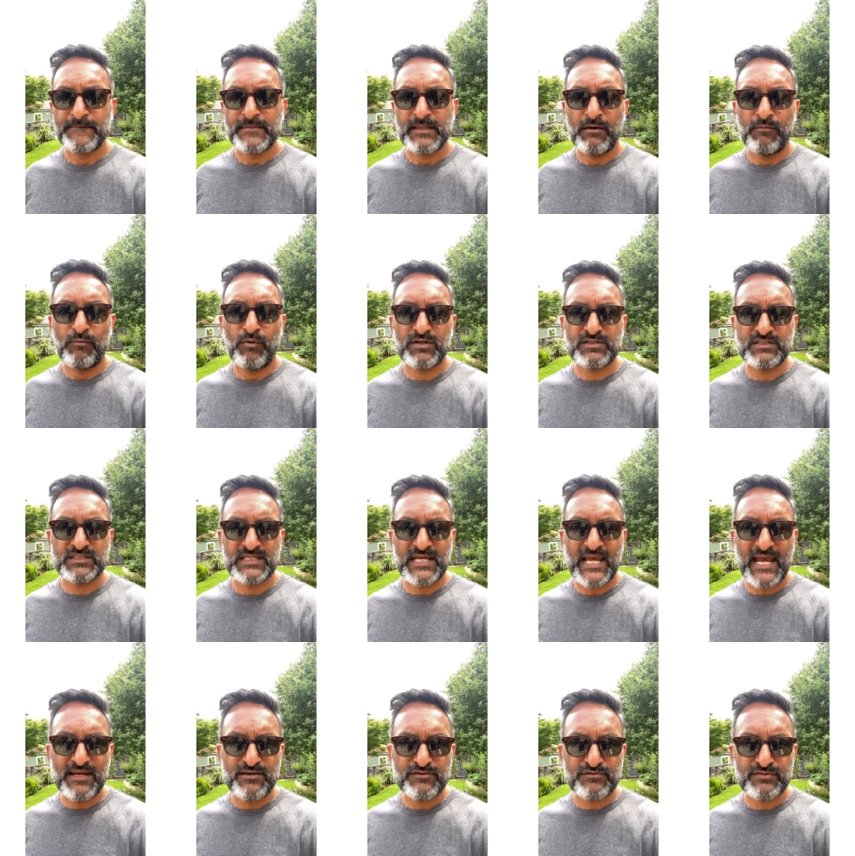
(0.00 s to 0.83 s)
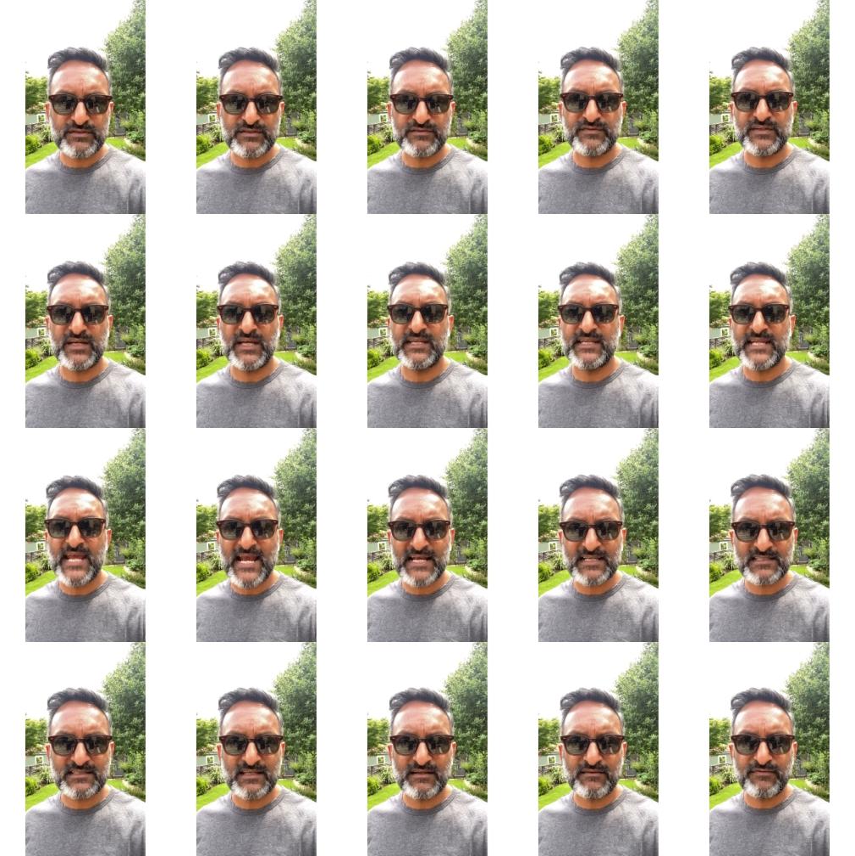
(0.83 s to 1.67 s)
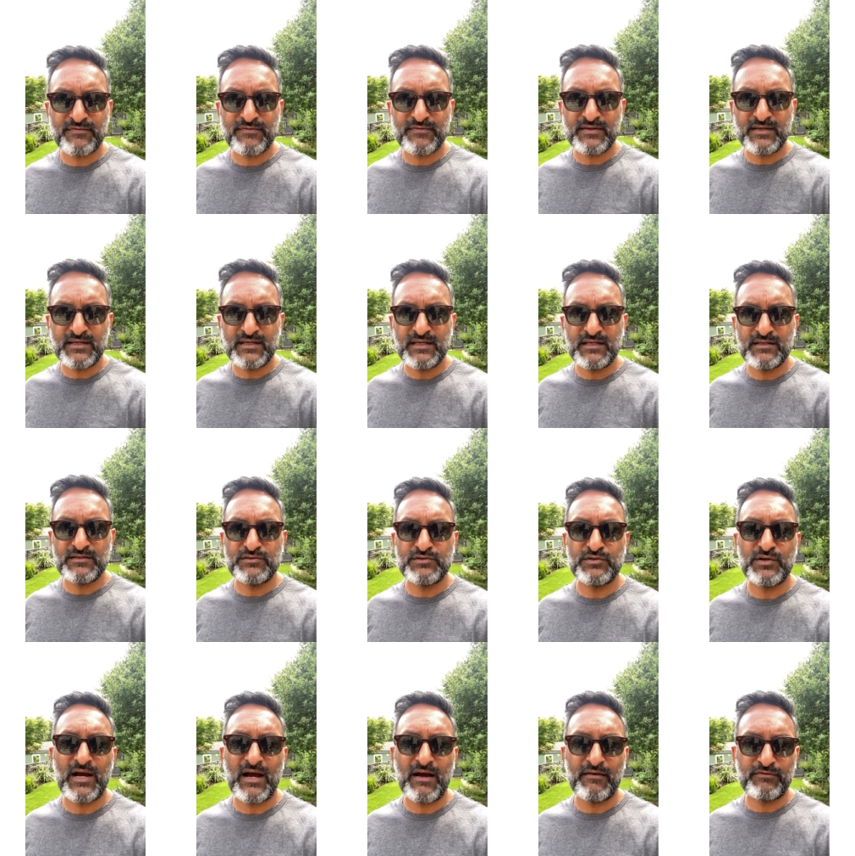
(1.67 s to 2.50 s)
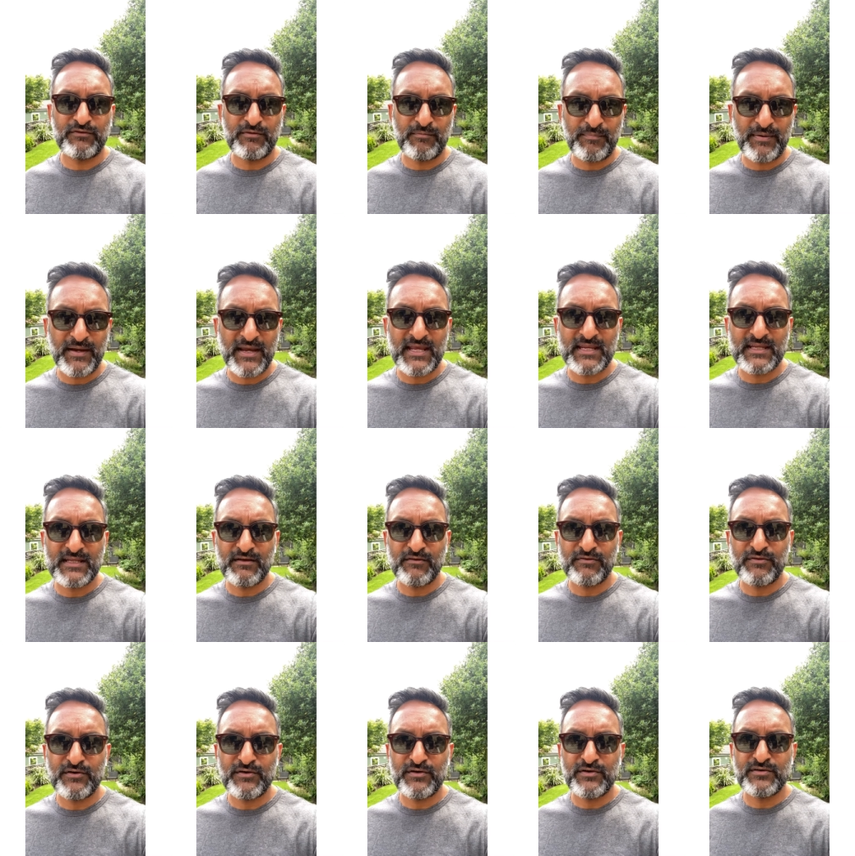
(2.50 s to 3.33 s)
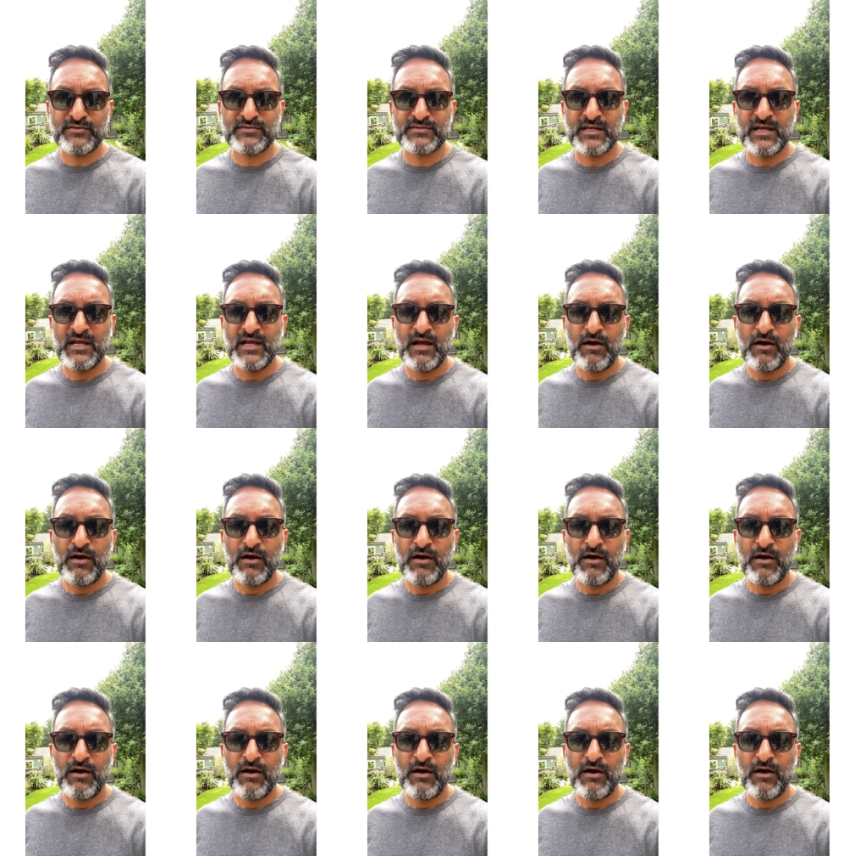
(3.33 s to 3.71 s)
What's the entry fee and the exit fee? Do you have to pay any of those?